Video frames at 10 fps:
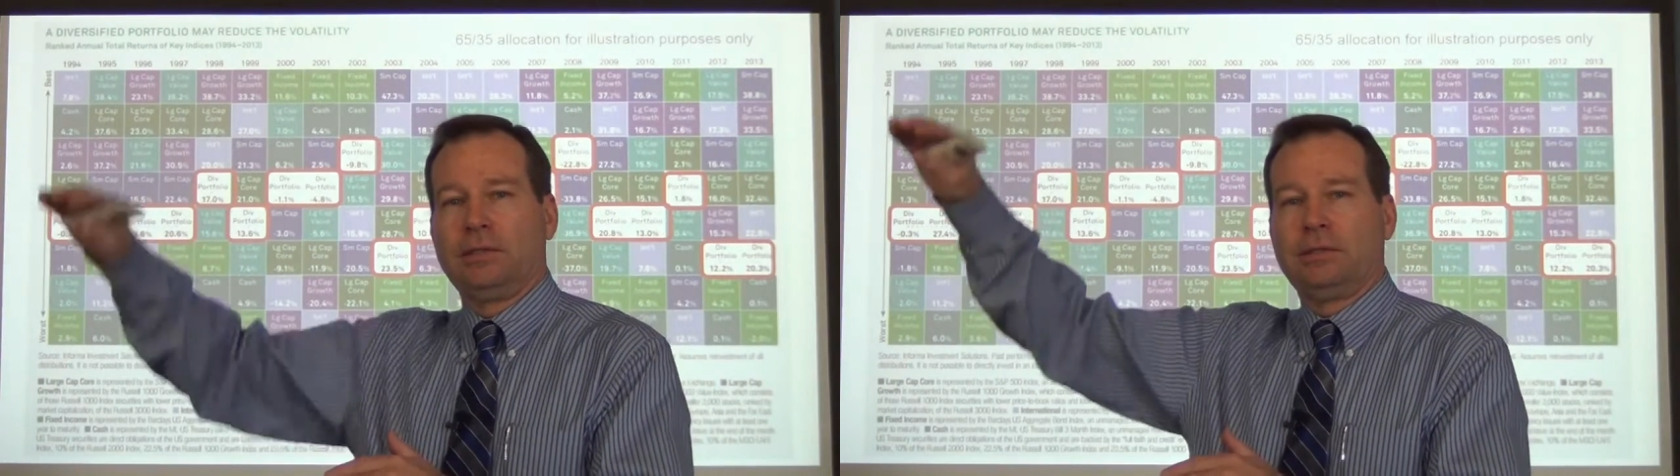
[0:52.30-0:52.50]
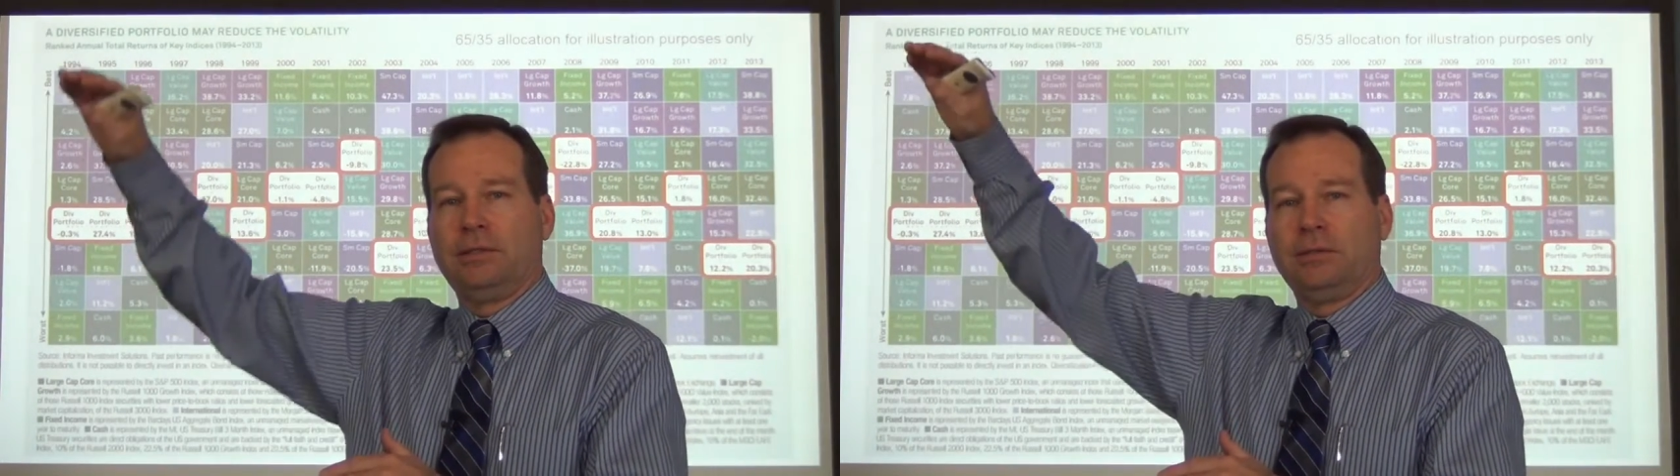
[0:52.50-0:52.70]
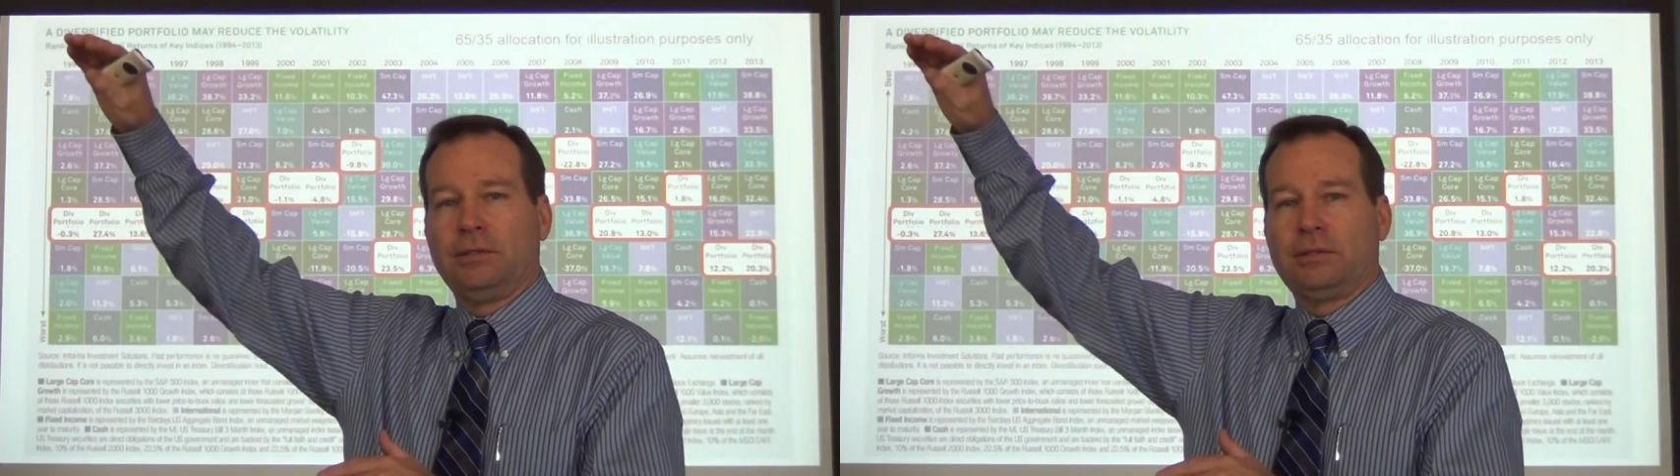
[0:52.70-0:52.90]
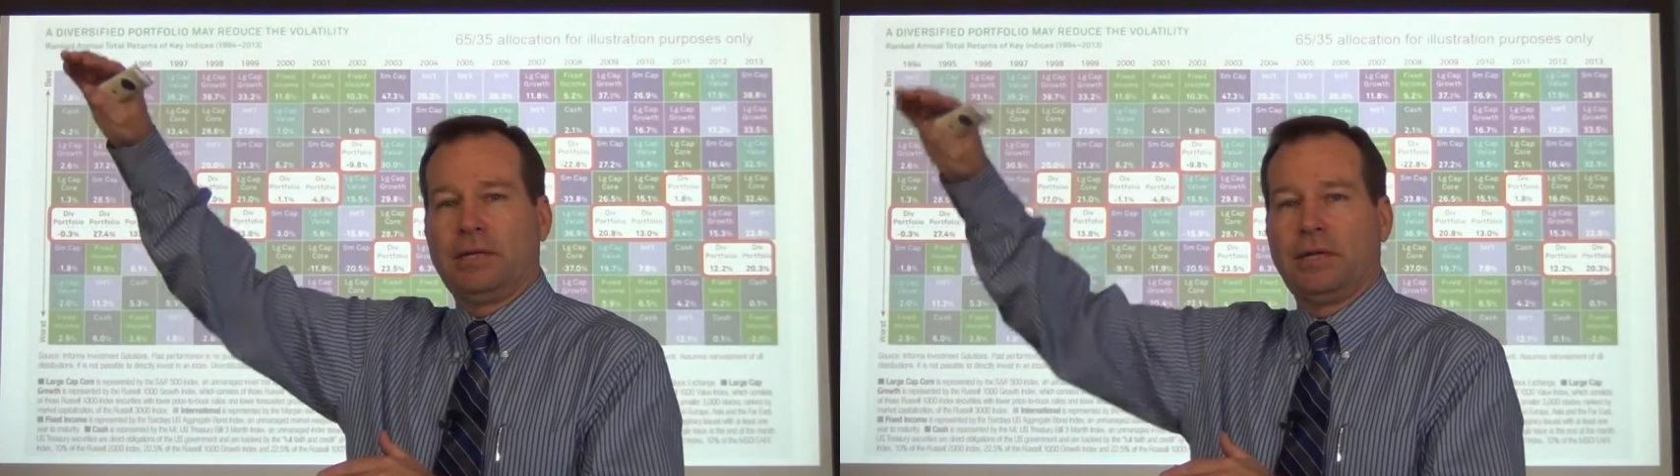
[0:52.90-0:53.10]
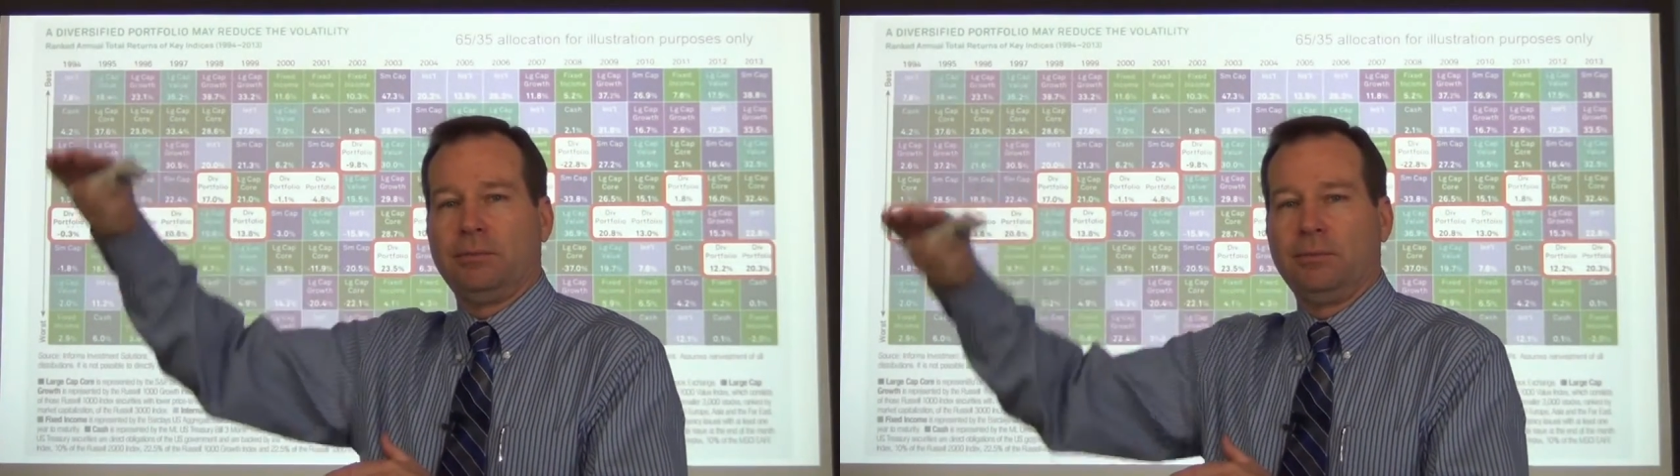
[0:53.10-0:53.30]
near the
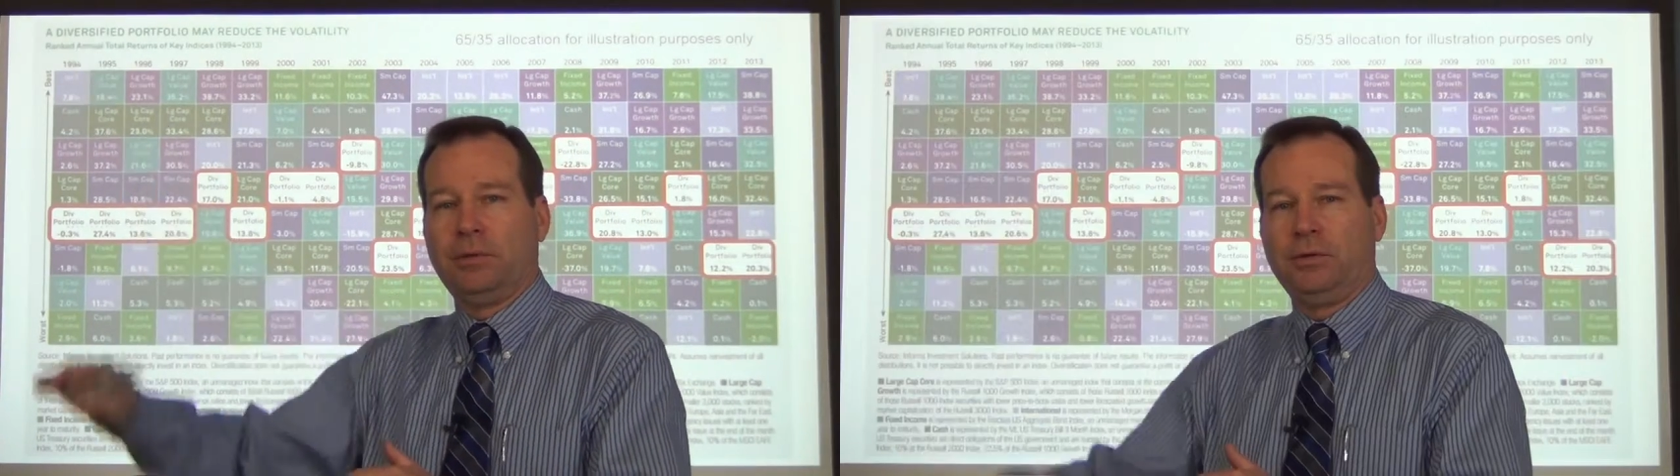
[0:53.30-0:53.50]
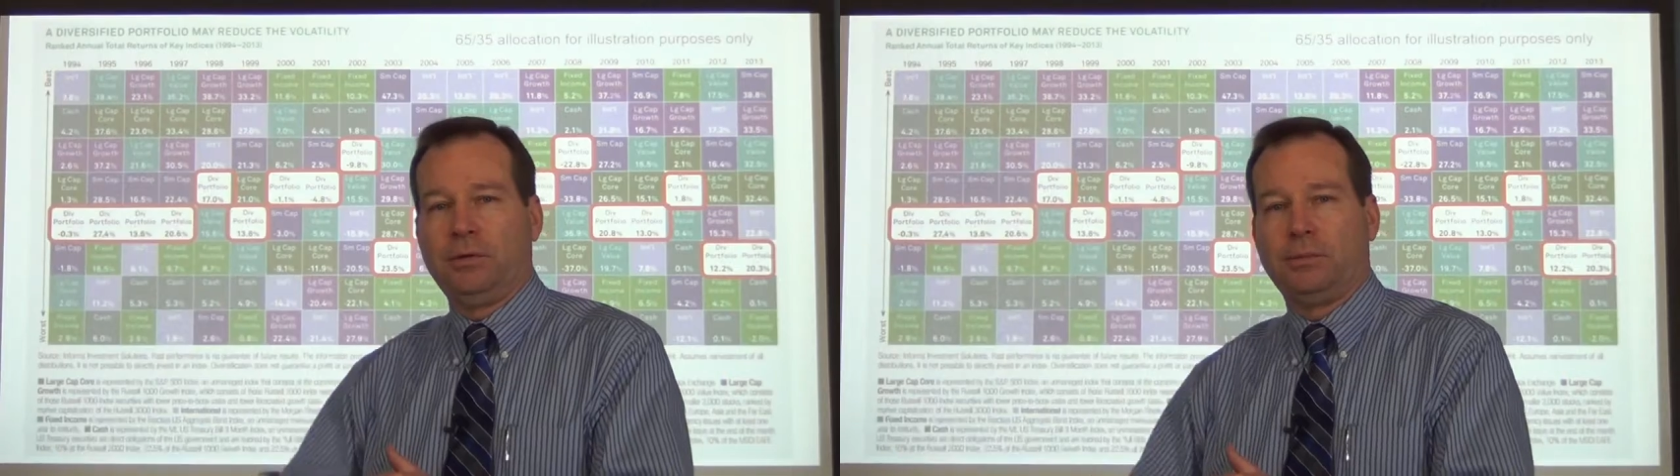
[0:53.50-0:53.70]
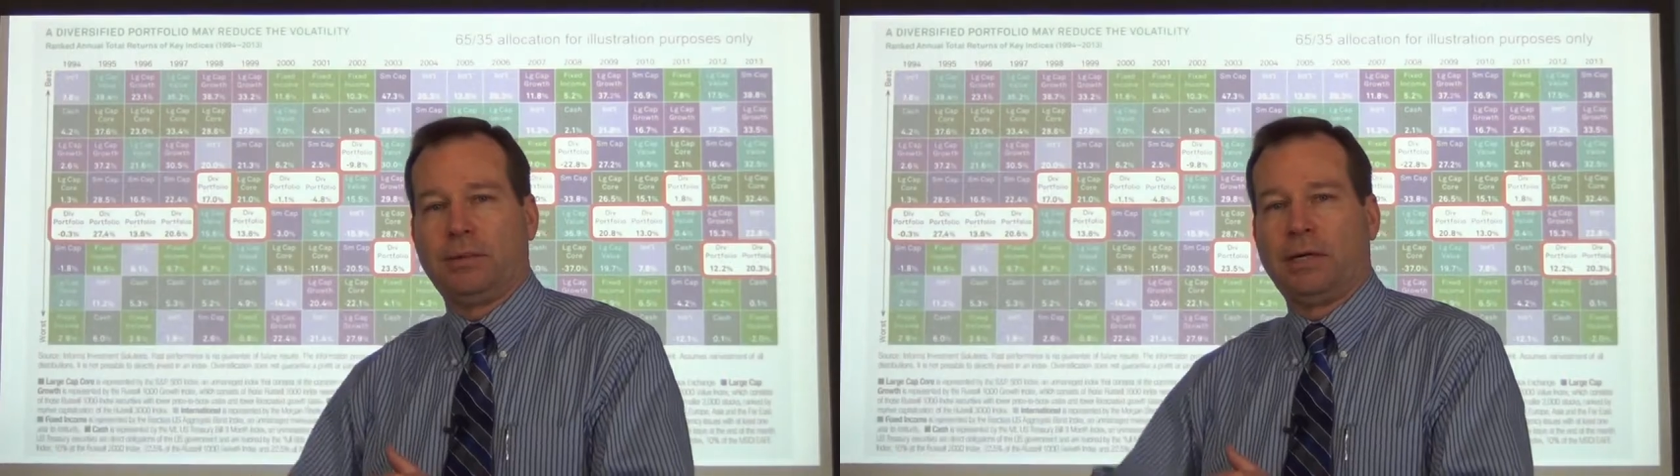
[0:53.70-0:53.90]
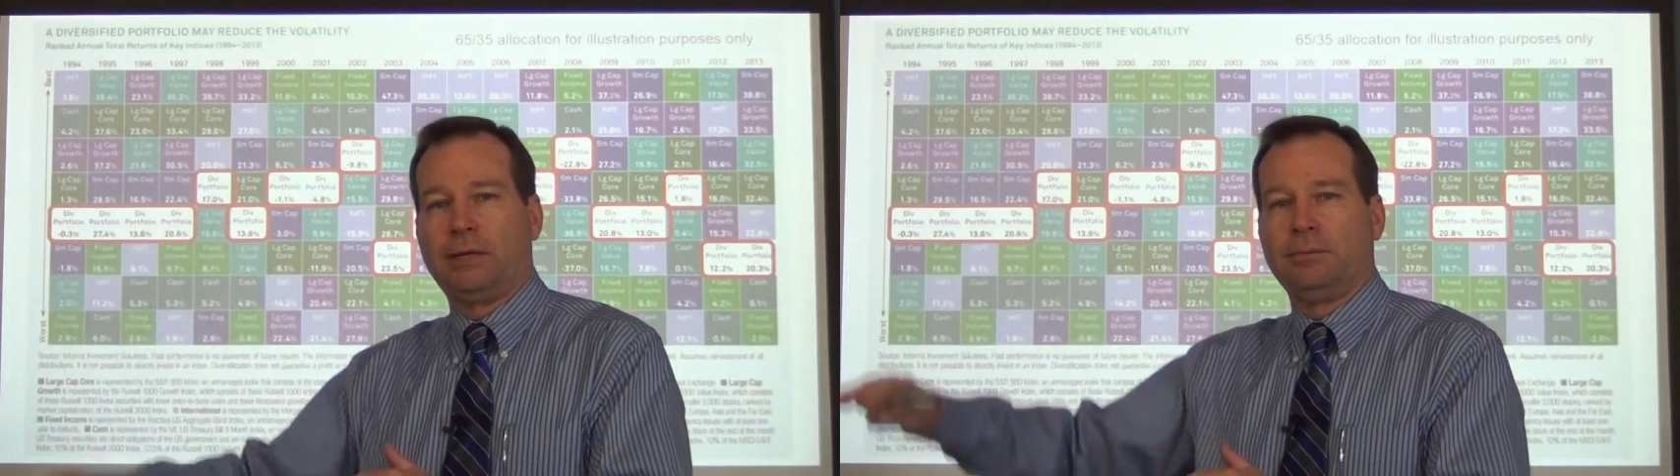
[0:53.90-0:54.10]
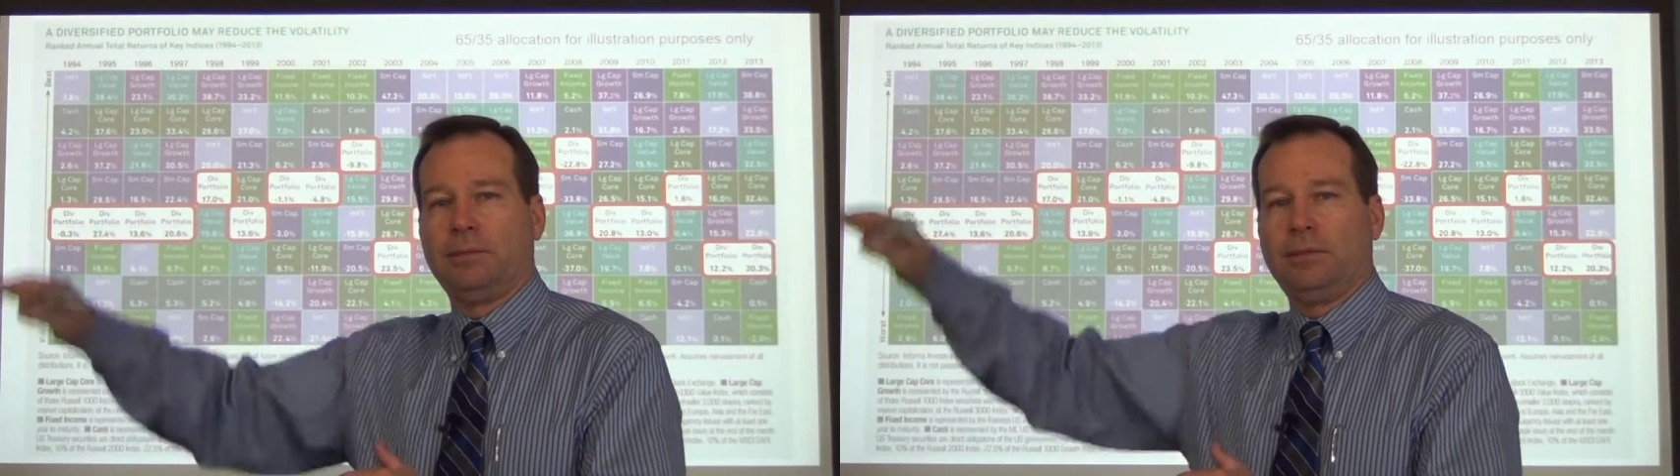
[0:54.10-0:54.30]
top, near the bottom,